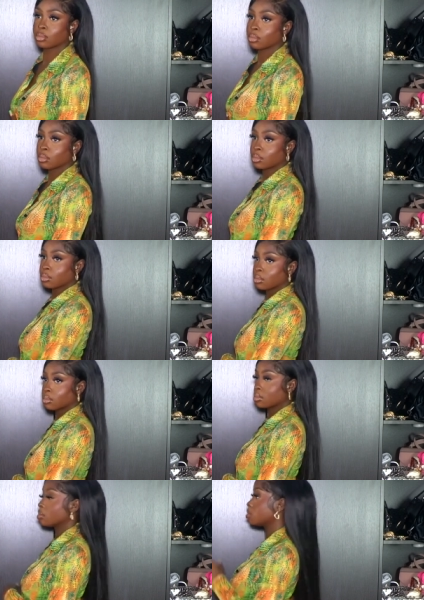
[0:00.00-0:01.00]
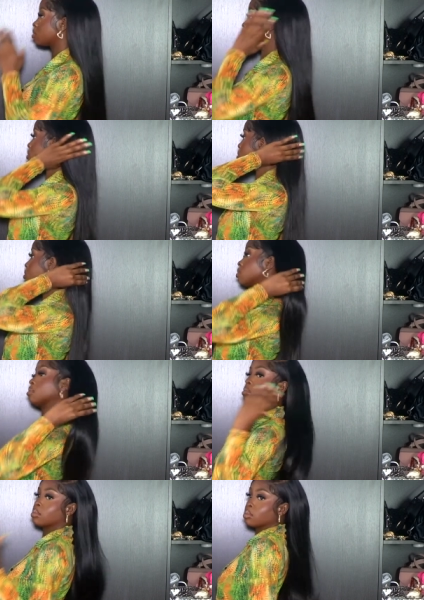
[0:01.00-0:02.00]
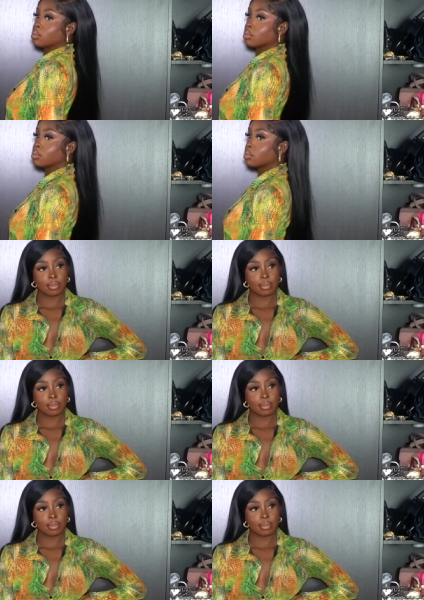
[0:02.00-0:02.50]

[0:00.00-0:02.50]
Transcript: pretty little thing got me set right.